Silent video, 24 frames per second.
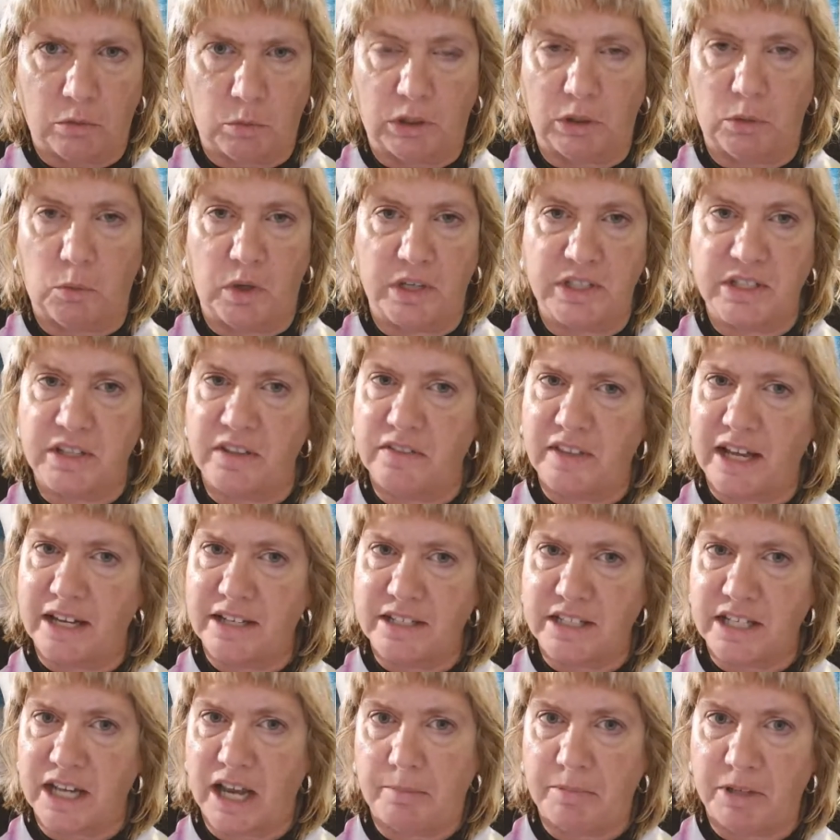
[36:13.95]
Well, it wasn't
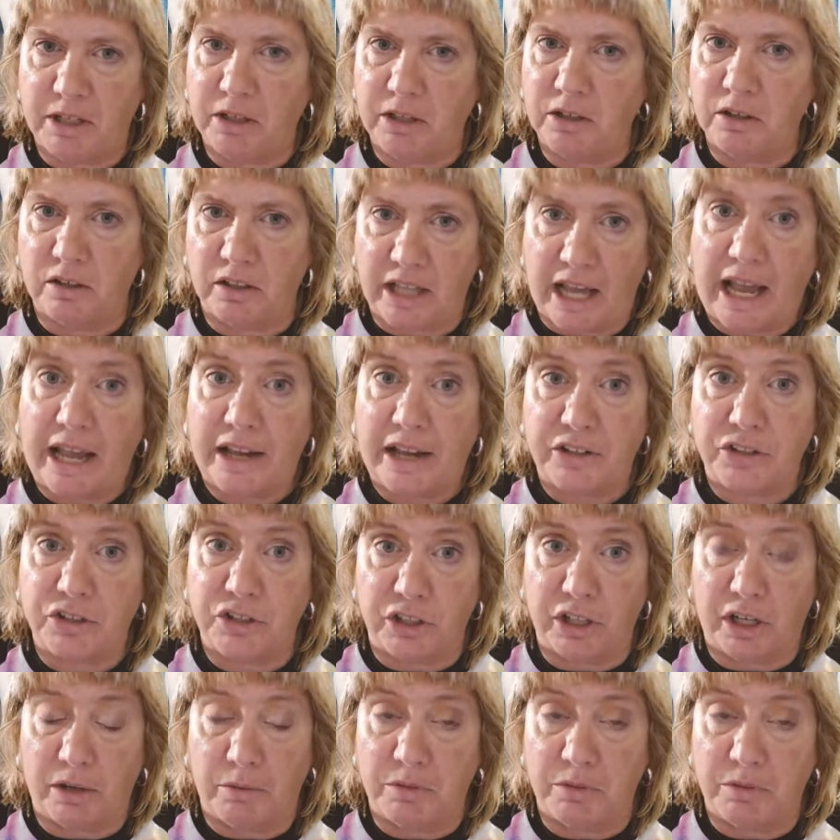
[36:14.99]
that time of year last year.